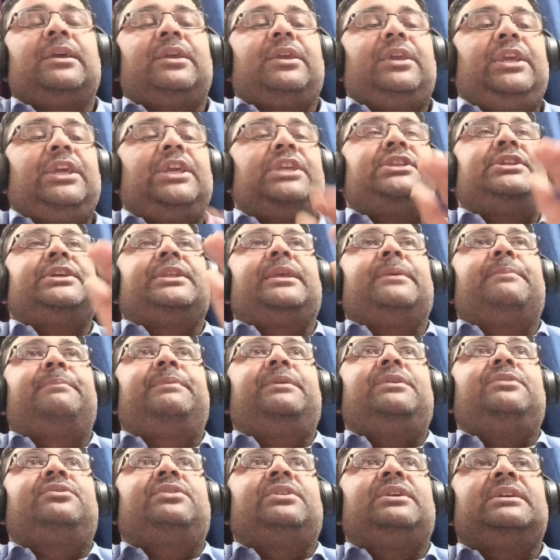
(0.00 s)
each and
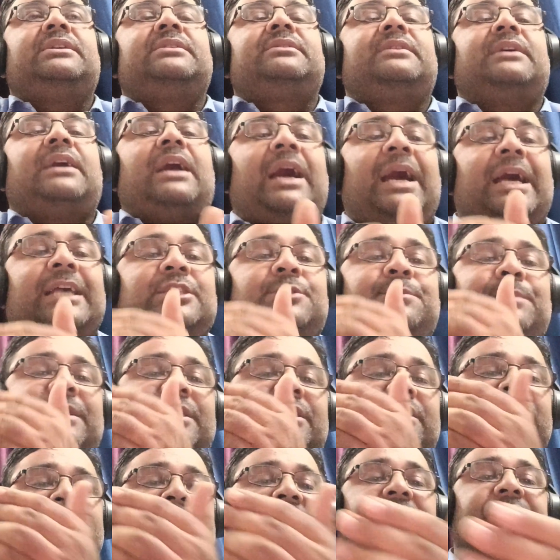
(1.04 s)
everything has been
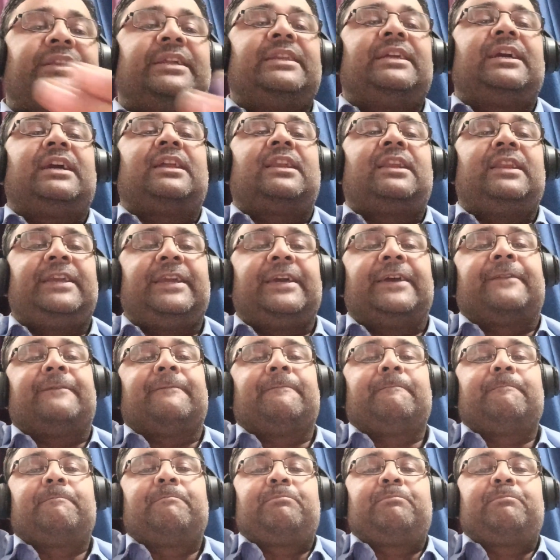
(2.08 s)
decided earlier,